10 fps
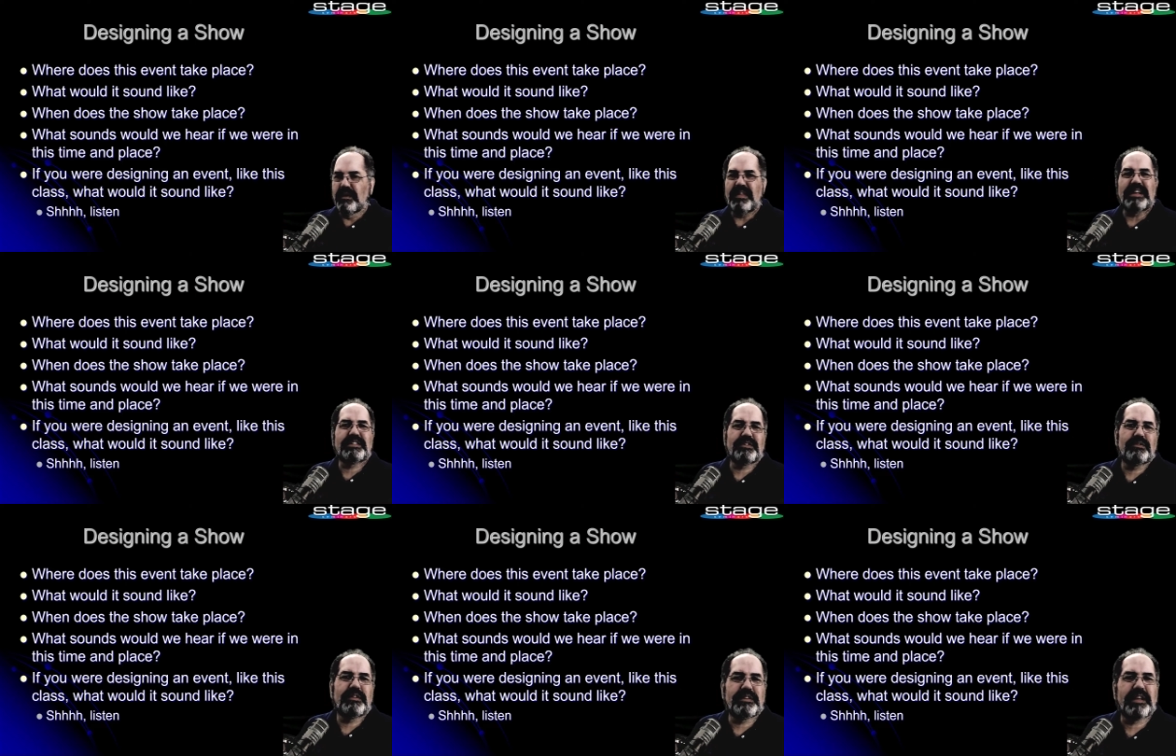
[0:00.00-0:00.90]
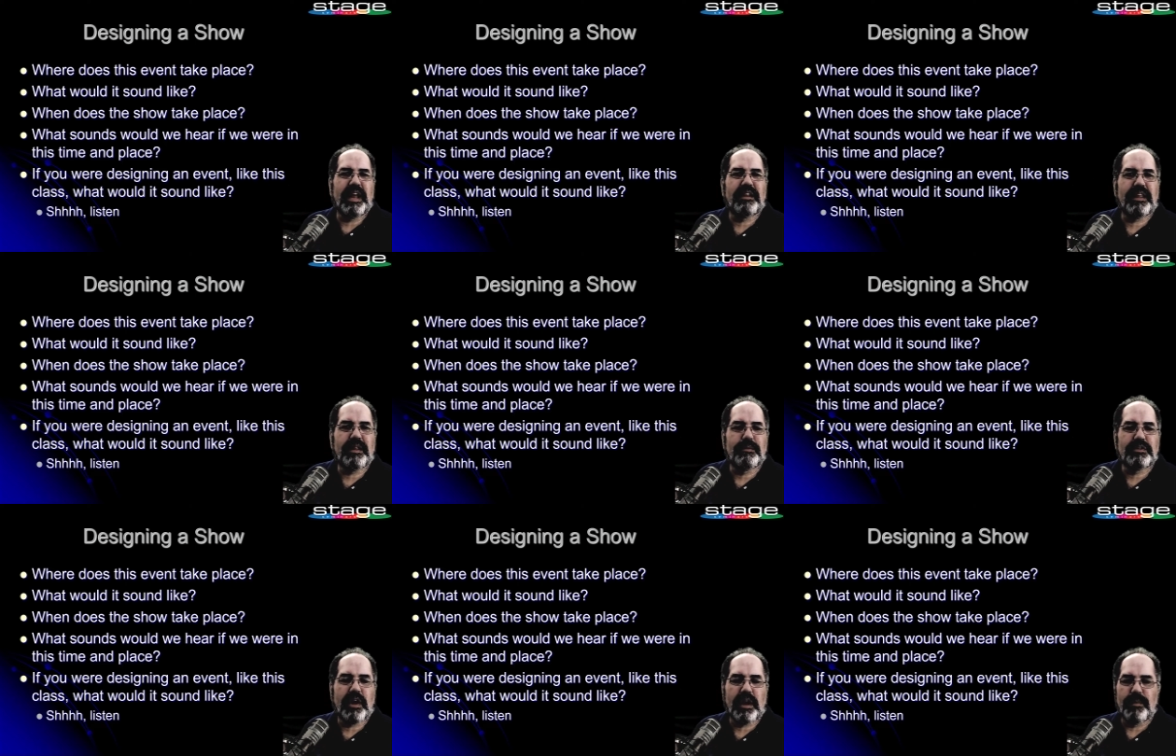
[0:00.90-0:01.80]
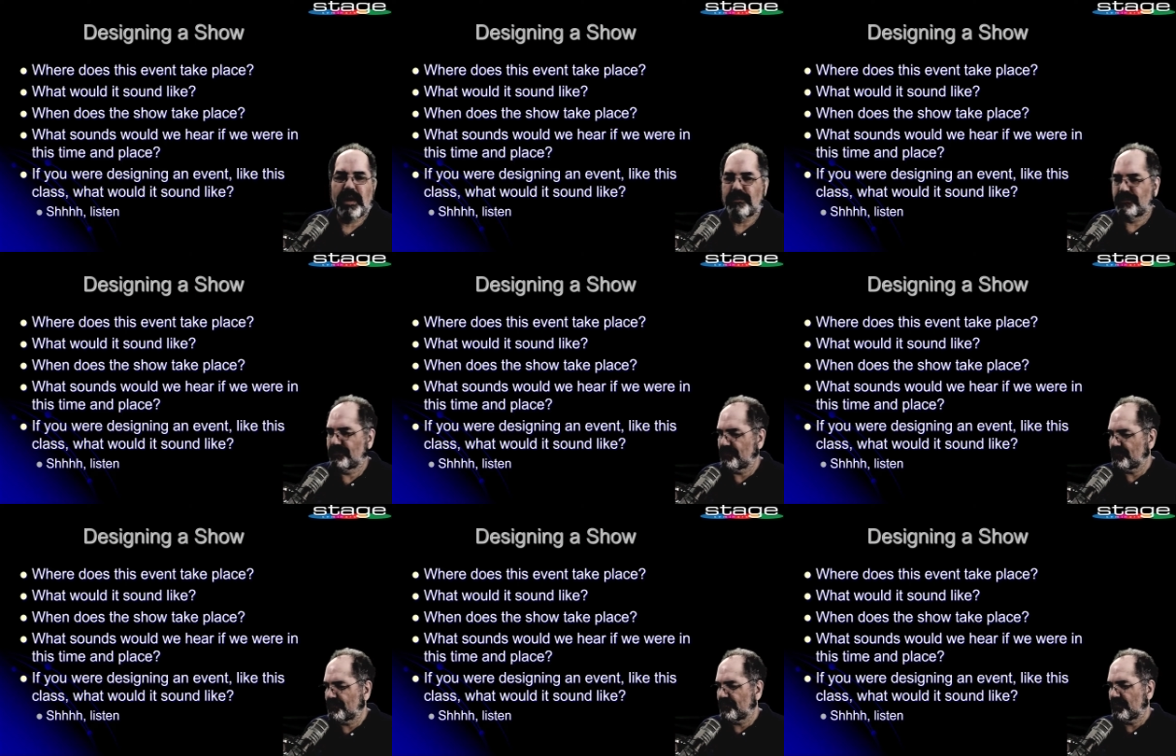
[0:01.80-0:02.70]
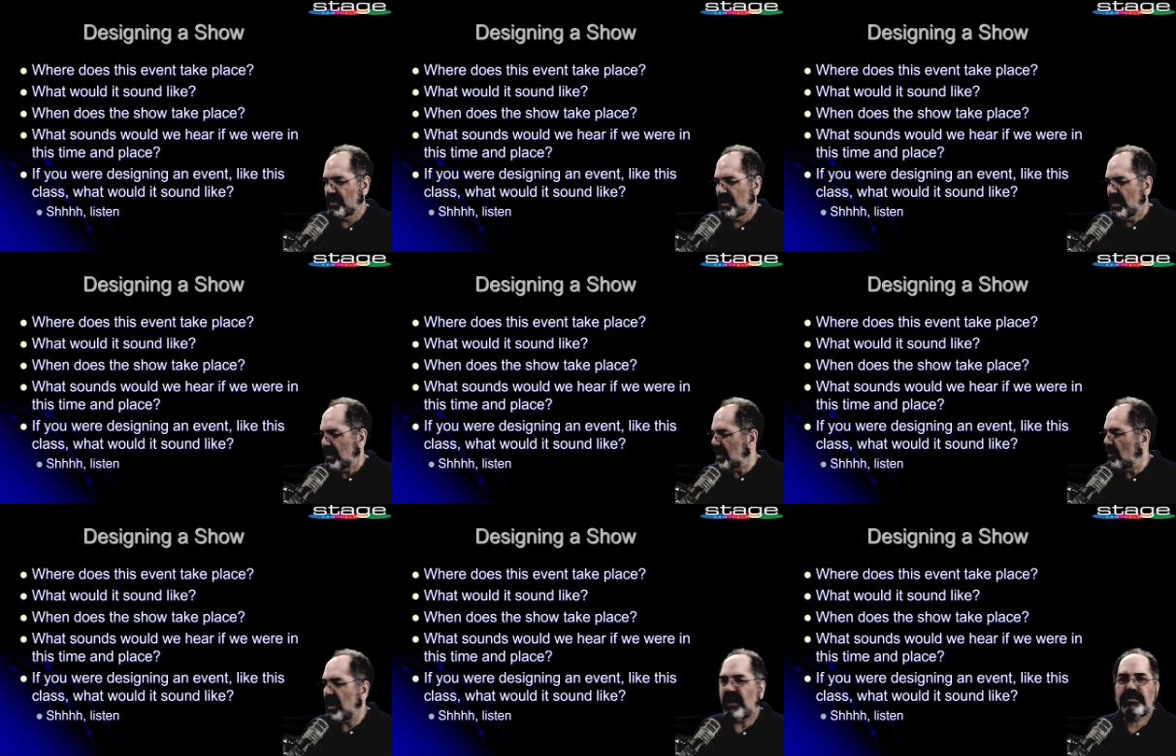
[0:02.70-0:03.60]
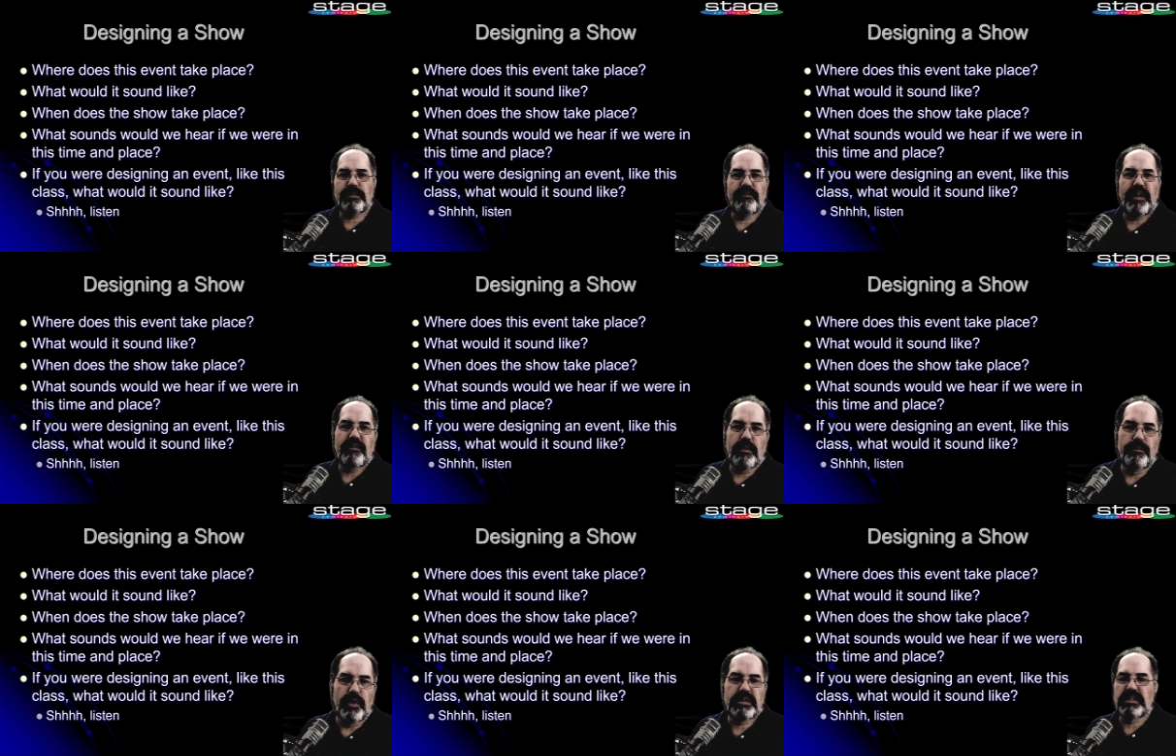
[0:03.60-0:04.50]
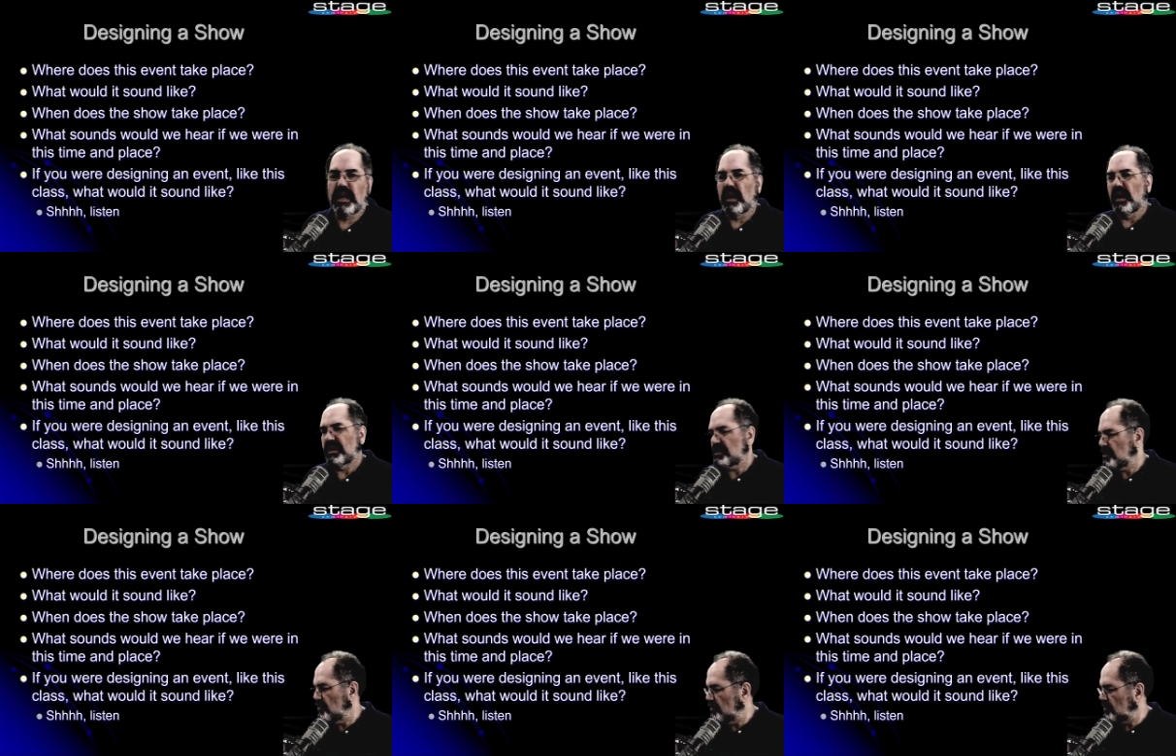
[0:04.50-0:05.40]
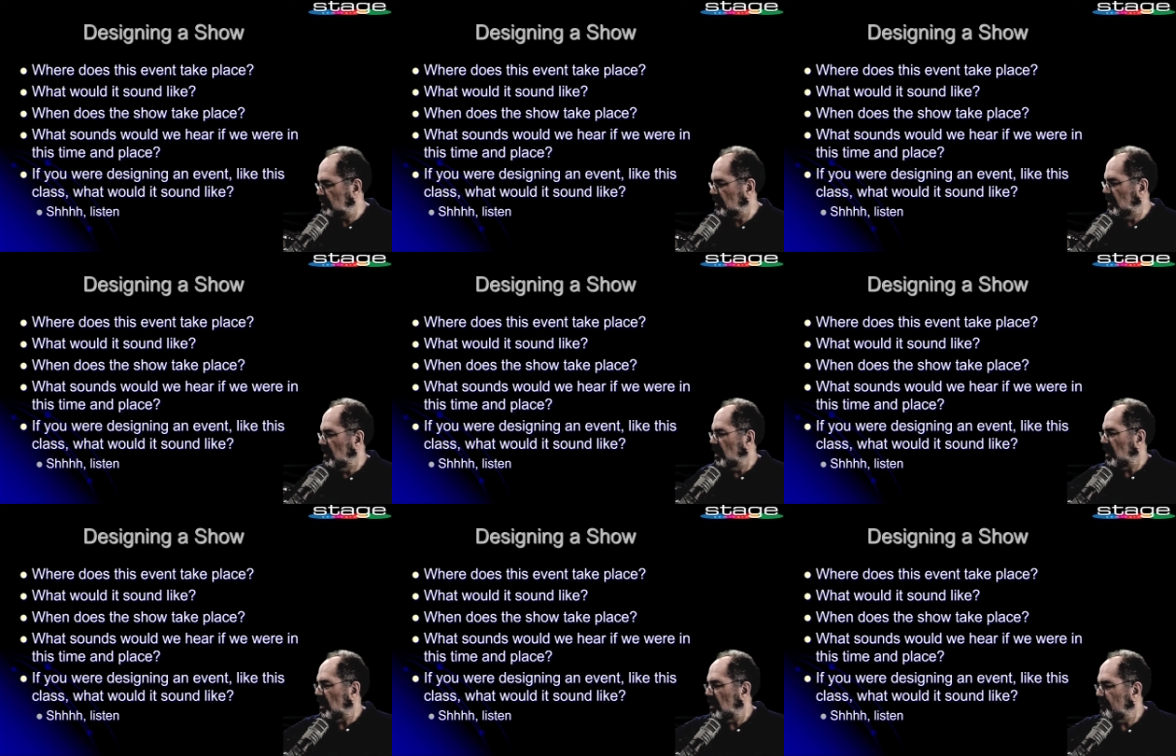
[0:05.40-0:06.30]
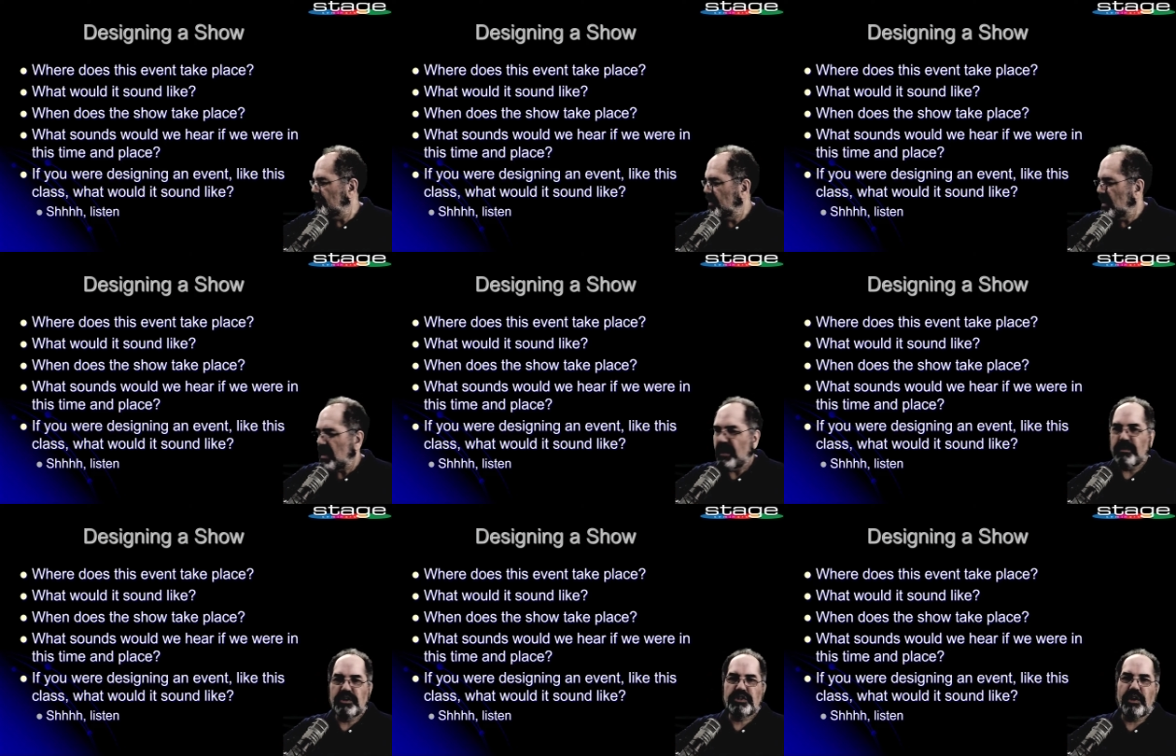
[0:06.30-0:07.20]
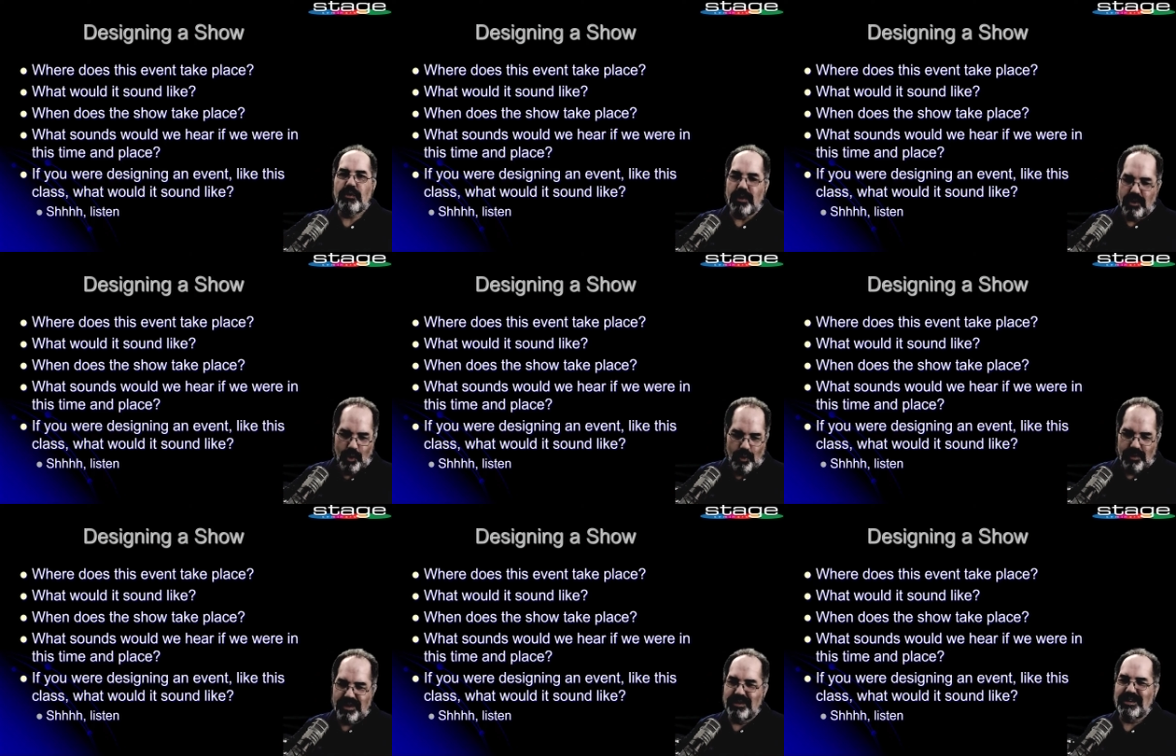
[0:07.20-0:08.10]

That's the kind of thing that I'm talking about. Now, I have some favorite books that I like to use, and I'm going to show you an old